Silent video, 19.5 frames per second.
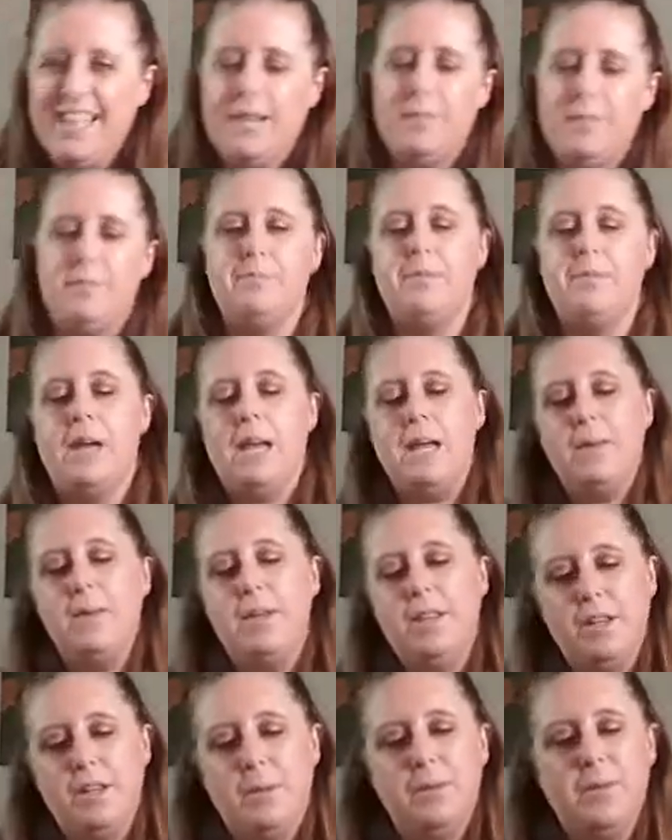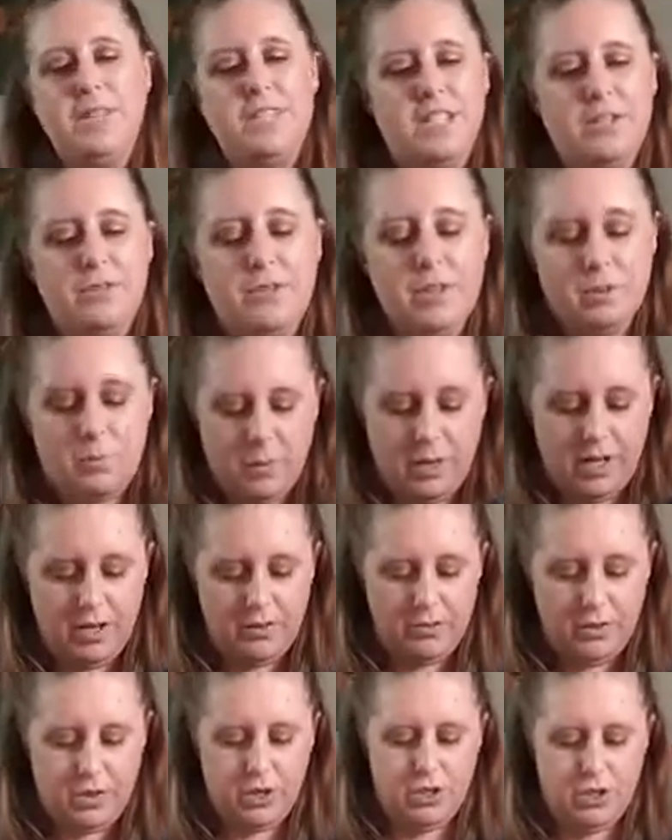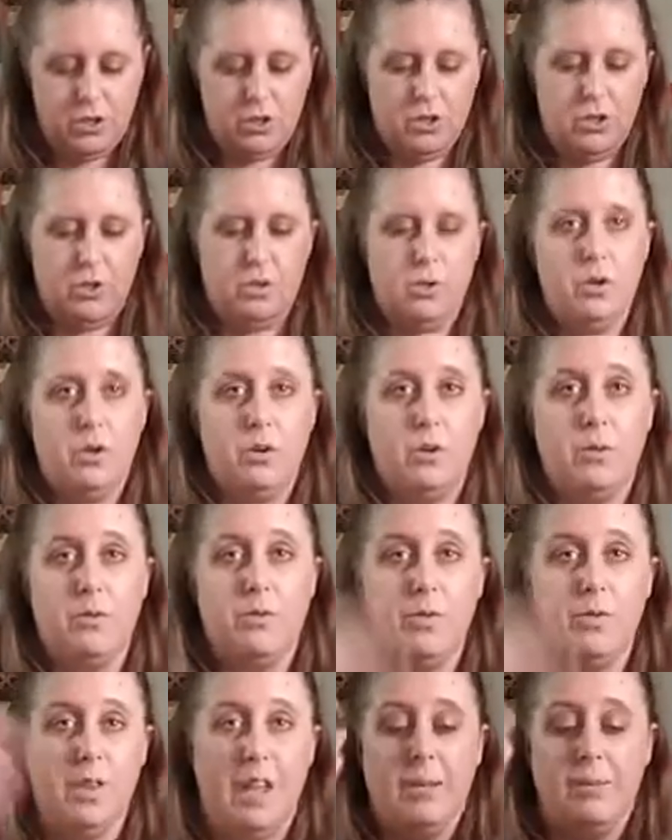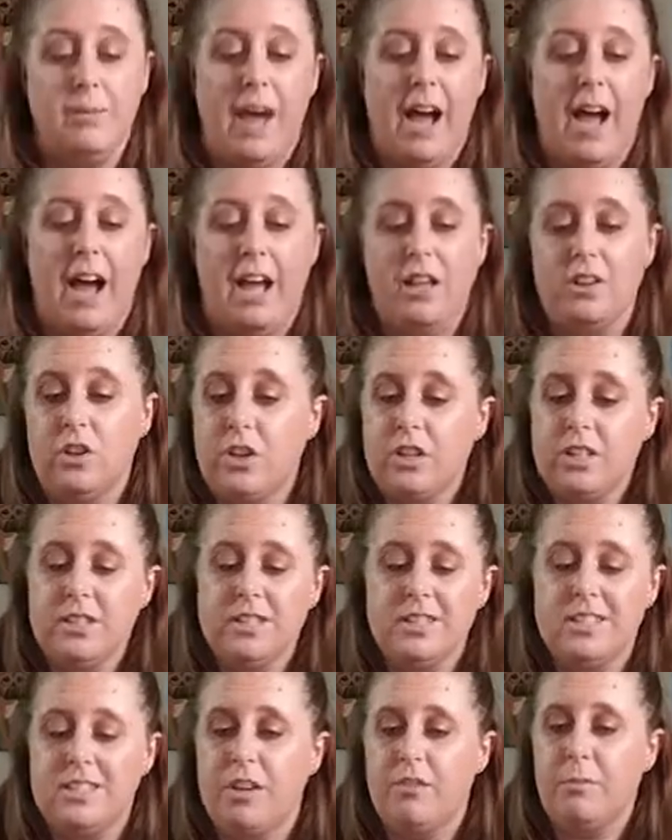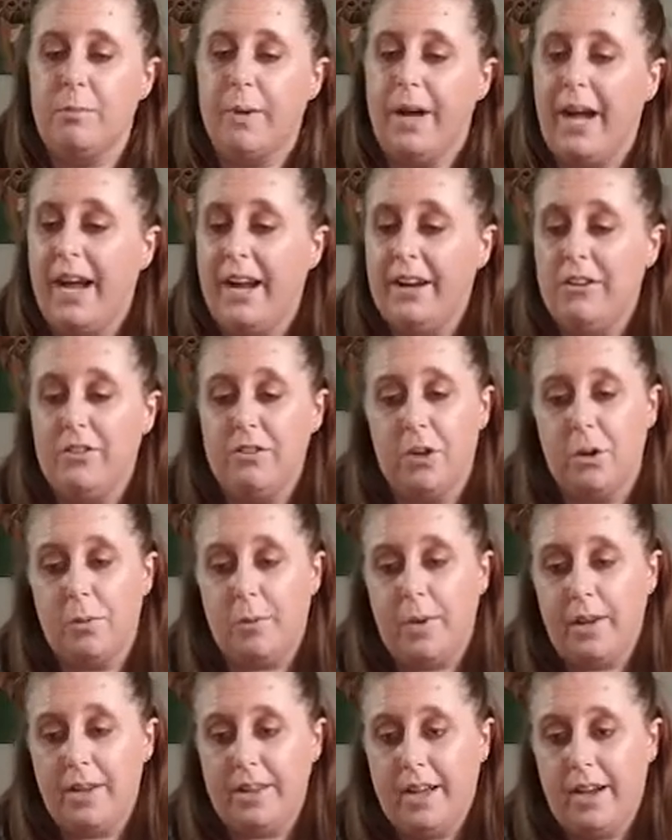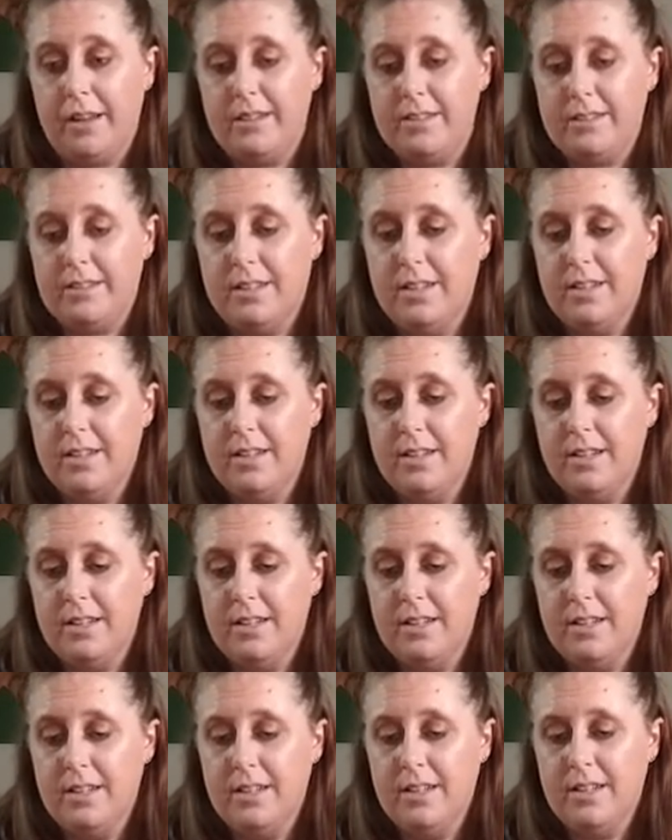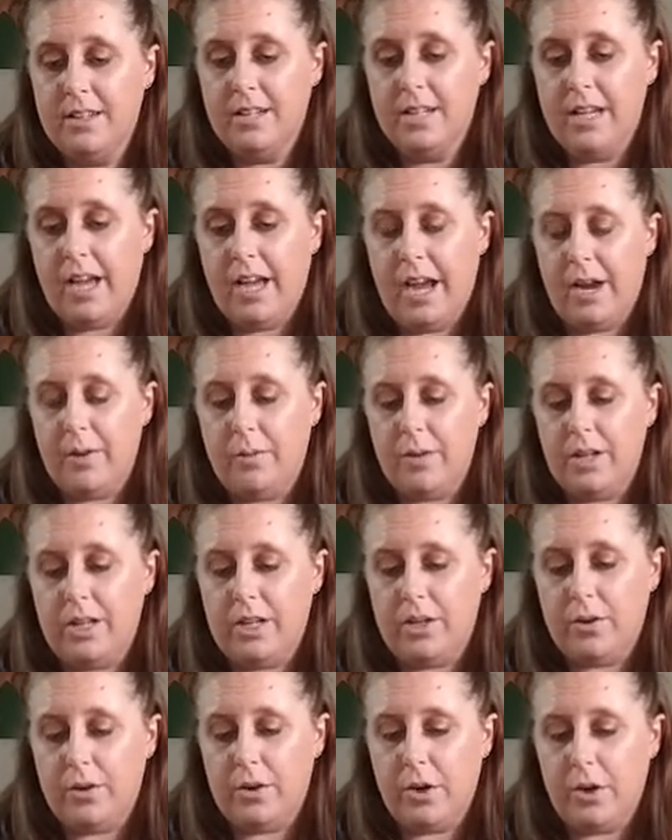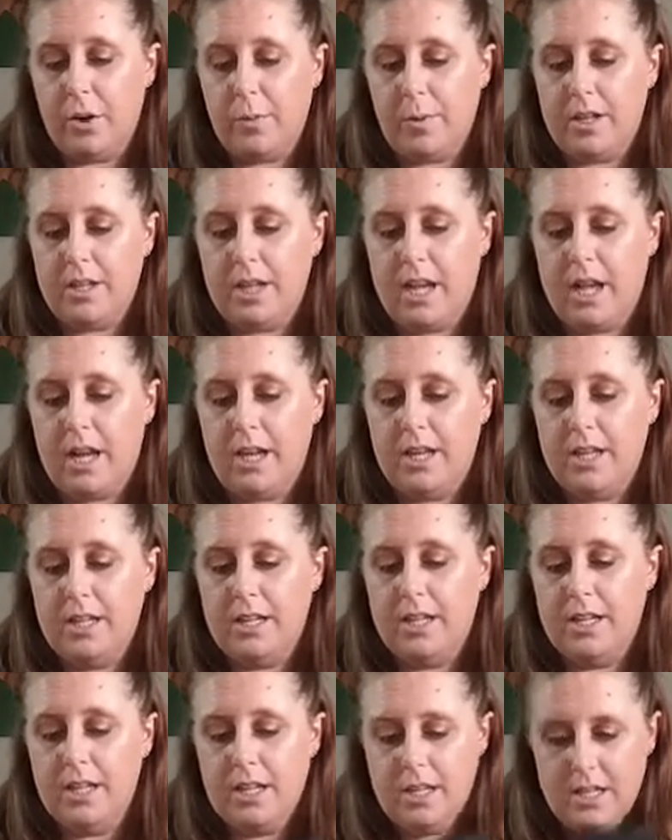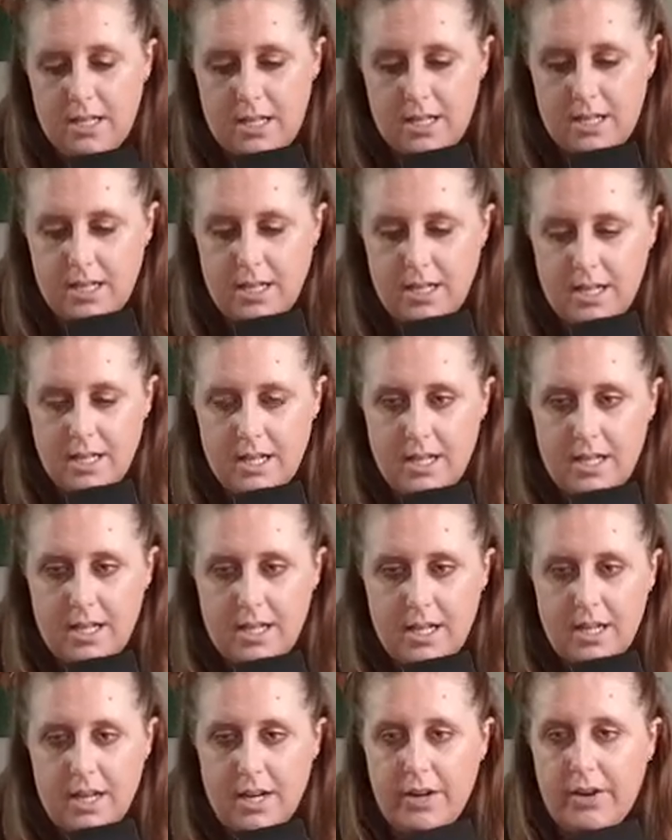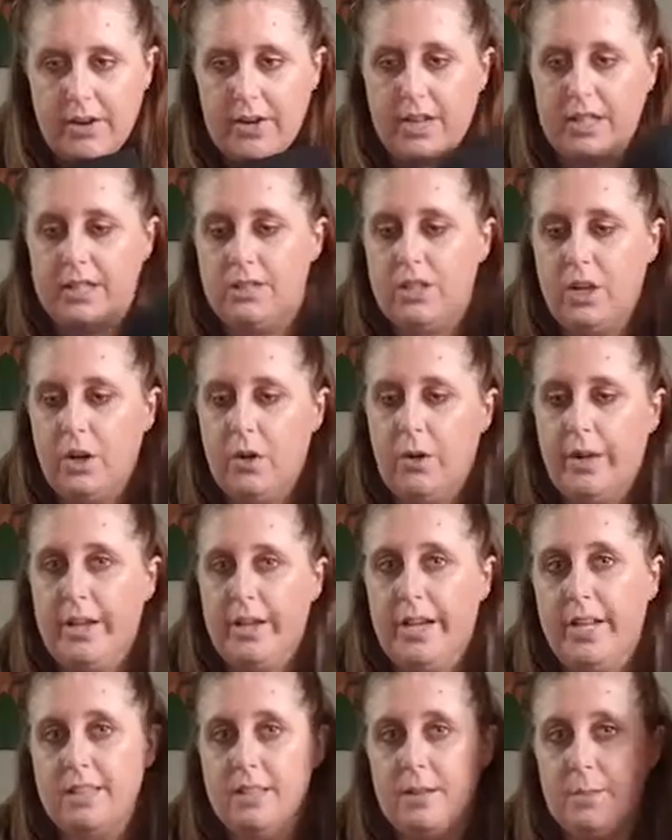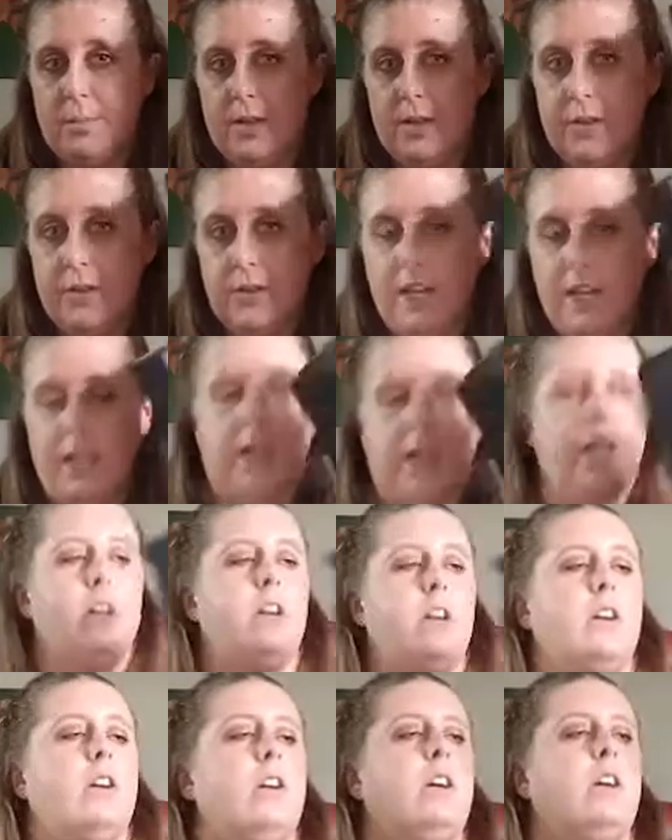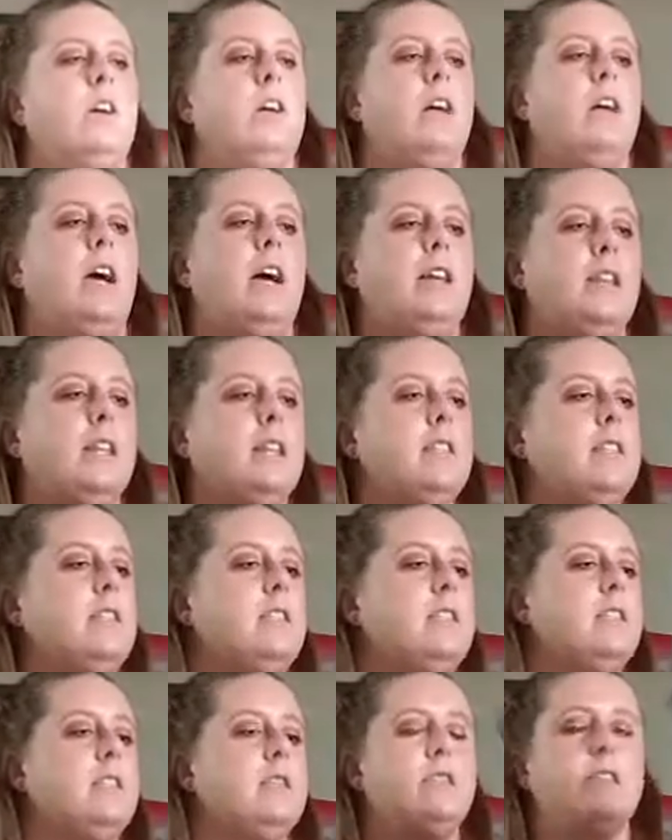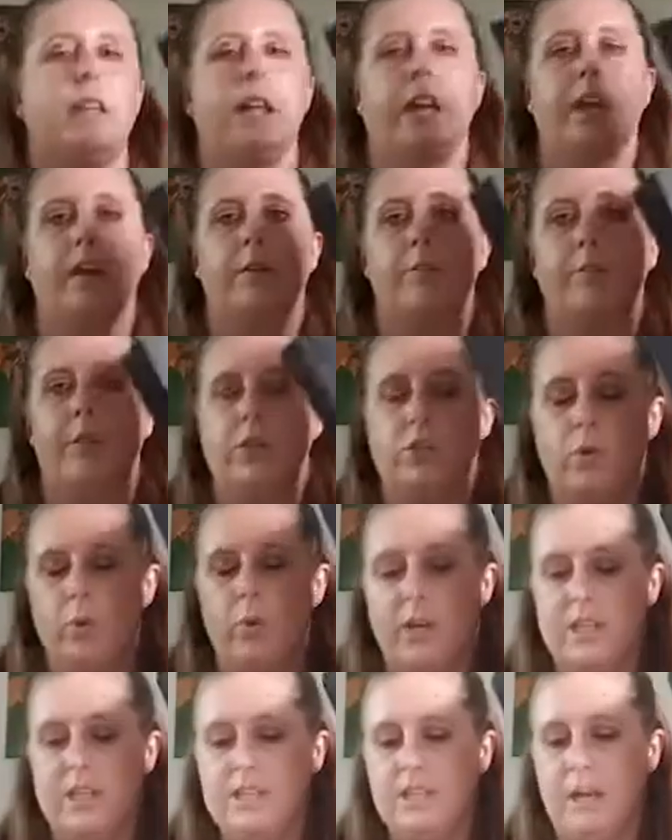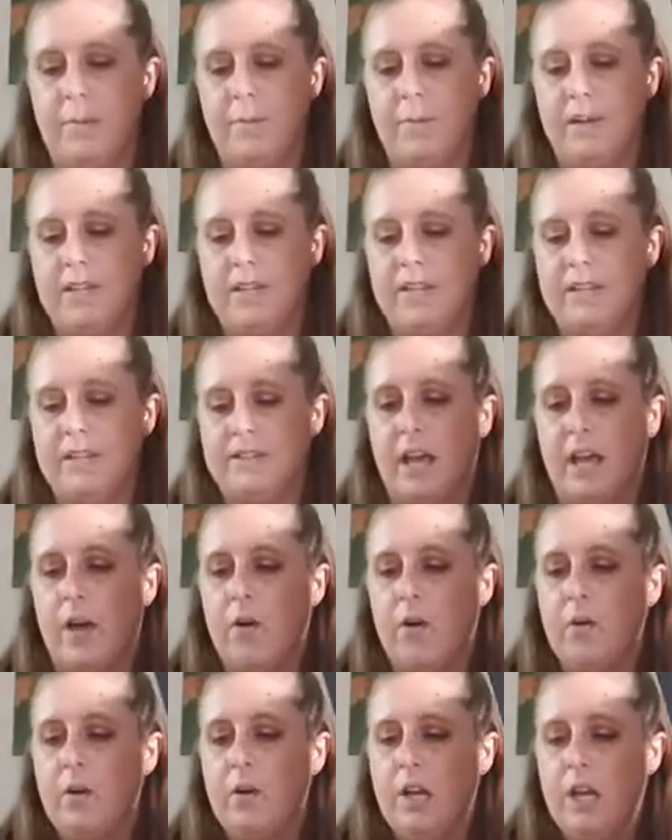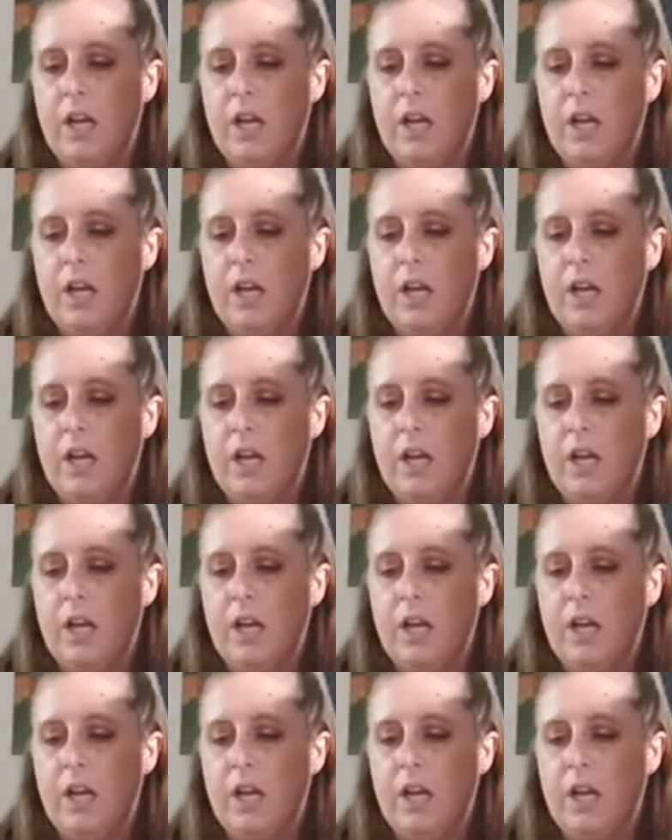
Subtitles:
Maybe they'll be different whenever you do like my eye look and stuff, but I don't know about that. I really don't know about that. Alright, so I got something right here. I think this is like my choice. I picked this out.